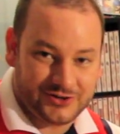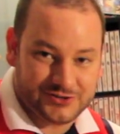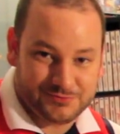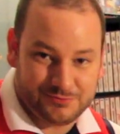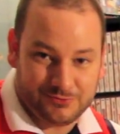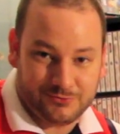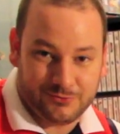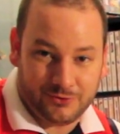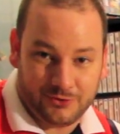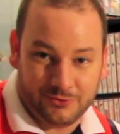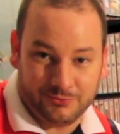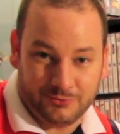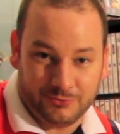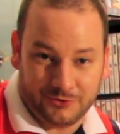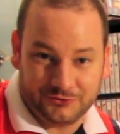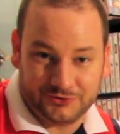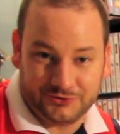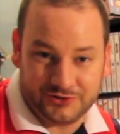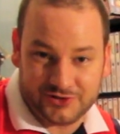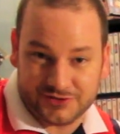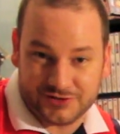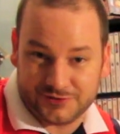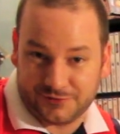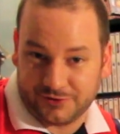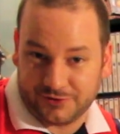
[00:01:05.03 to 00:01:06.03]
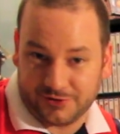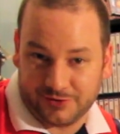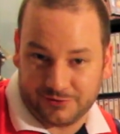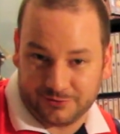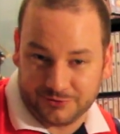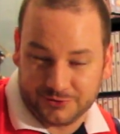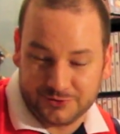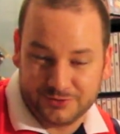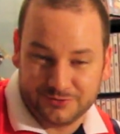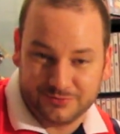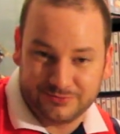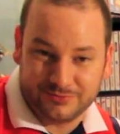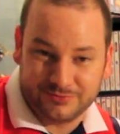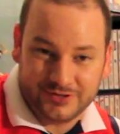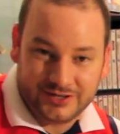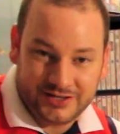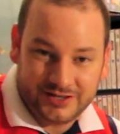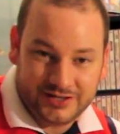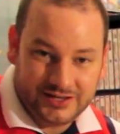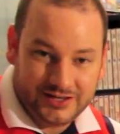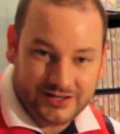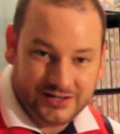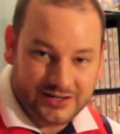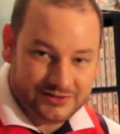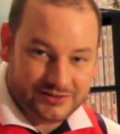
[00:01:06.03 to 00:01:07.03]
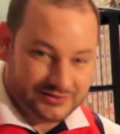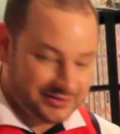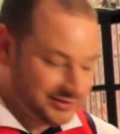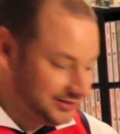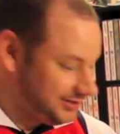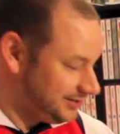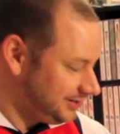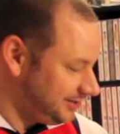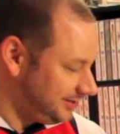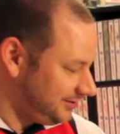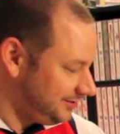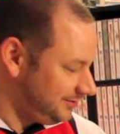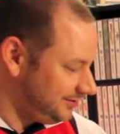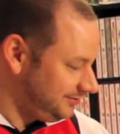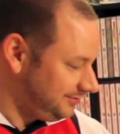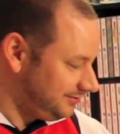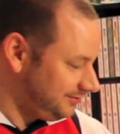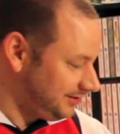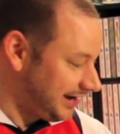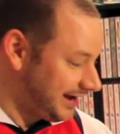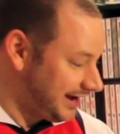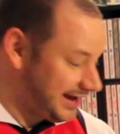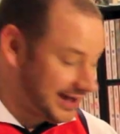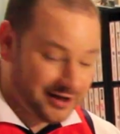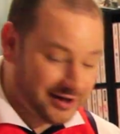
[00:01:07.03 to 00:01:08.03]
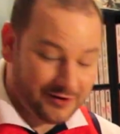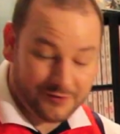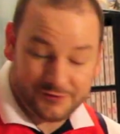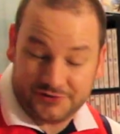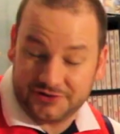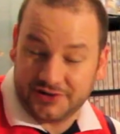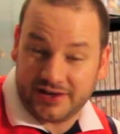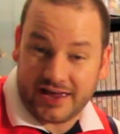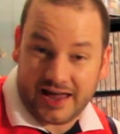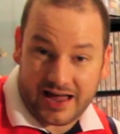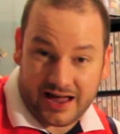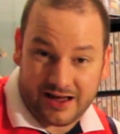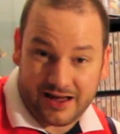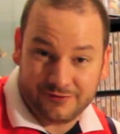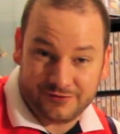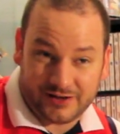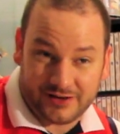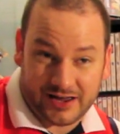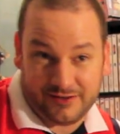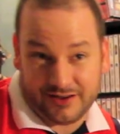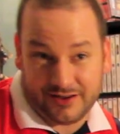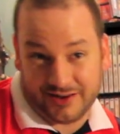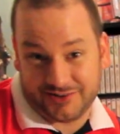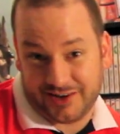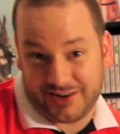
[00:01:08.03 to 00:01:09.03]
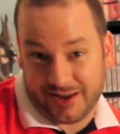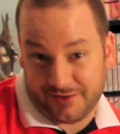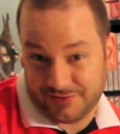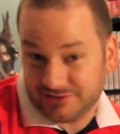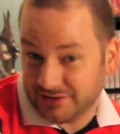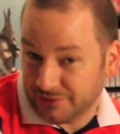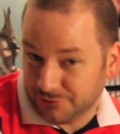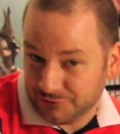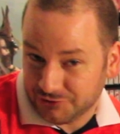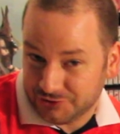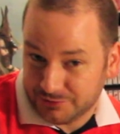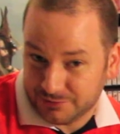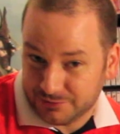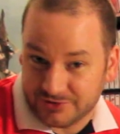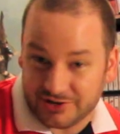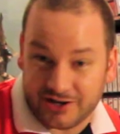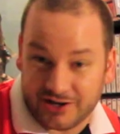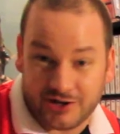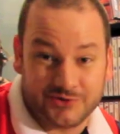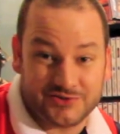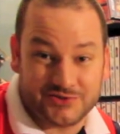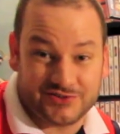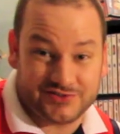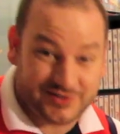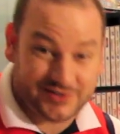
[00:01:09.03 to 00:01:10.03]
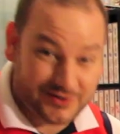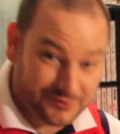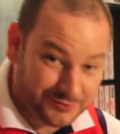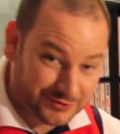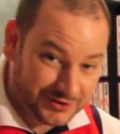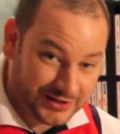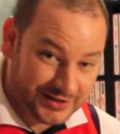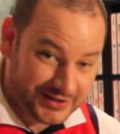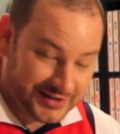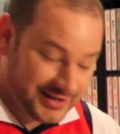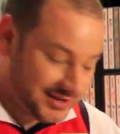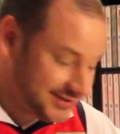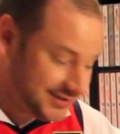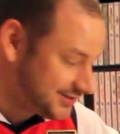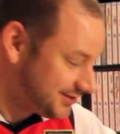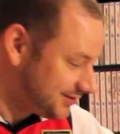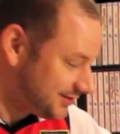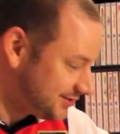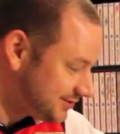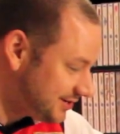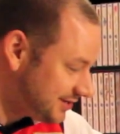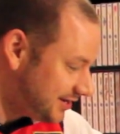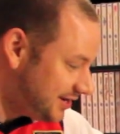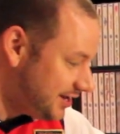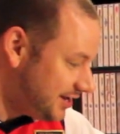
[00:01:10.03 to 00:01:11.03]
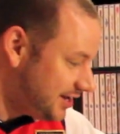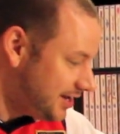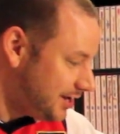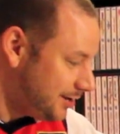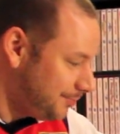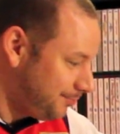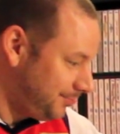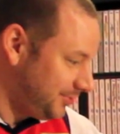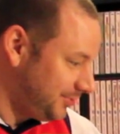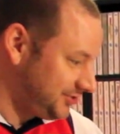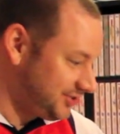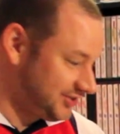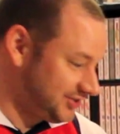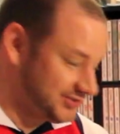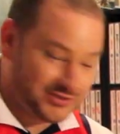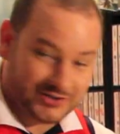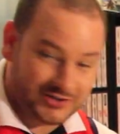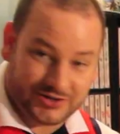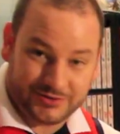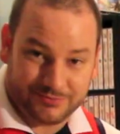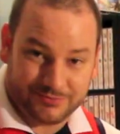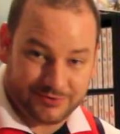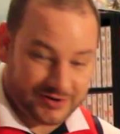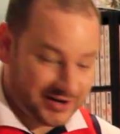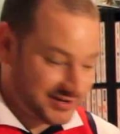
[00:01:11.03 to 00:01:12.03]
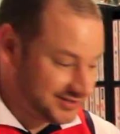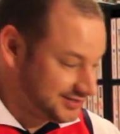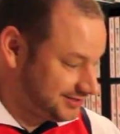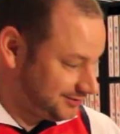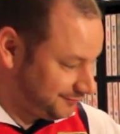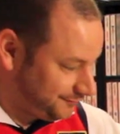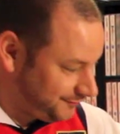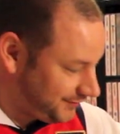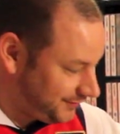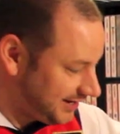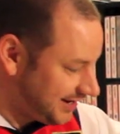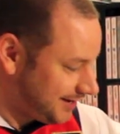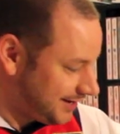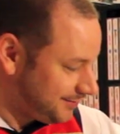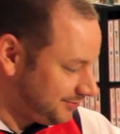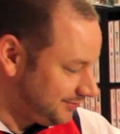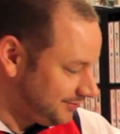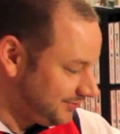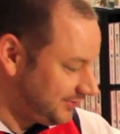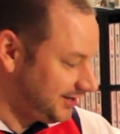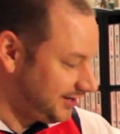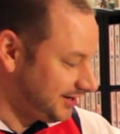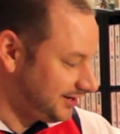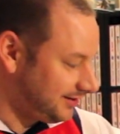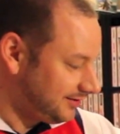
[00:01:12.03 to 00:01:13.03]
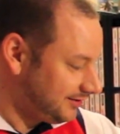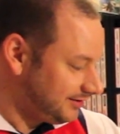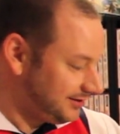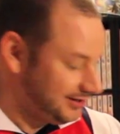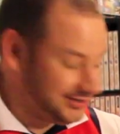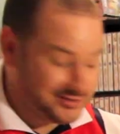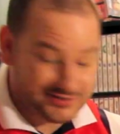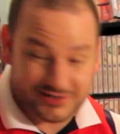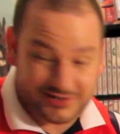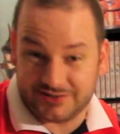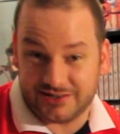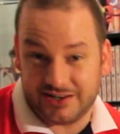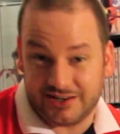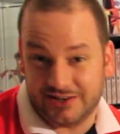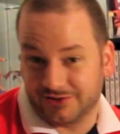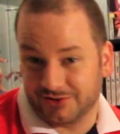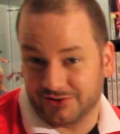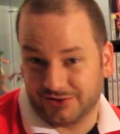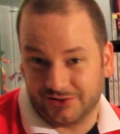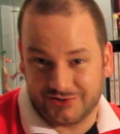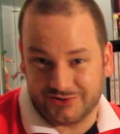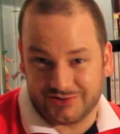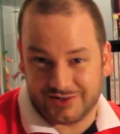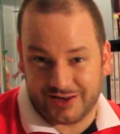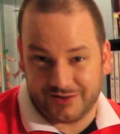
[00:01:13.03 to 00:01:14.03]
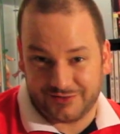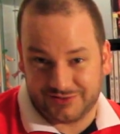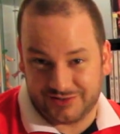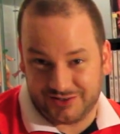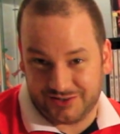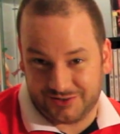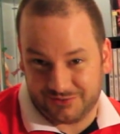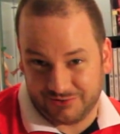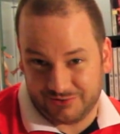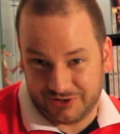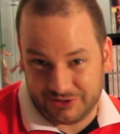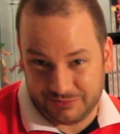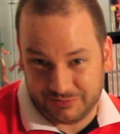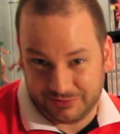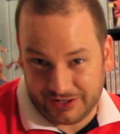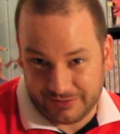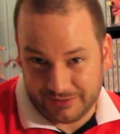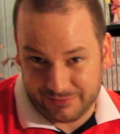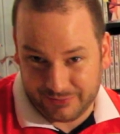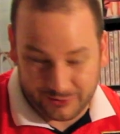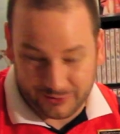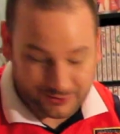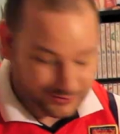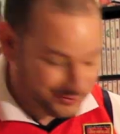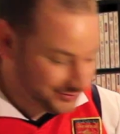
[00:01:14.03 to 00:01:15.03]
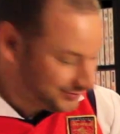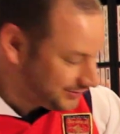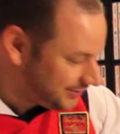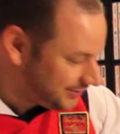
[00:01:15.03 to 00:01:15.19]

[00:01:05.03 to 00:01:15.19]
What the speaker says: It's mostly just for a room to. I actually have several Super Nintendos and several NESs, but just to compress to fit everything, it's just easier to use an FC Twin to play both.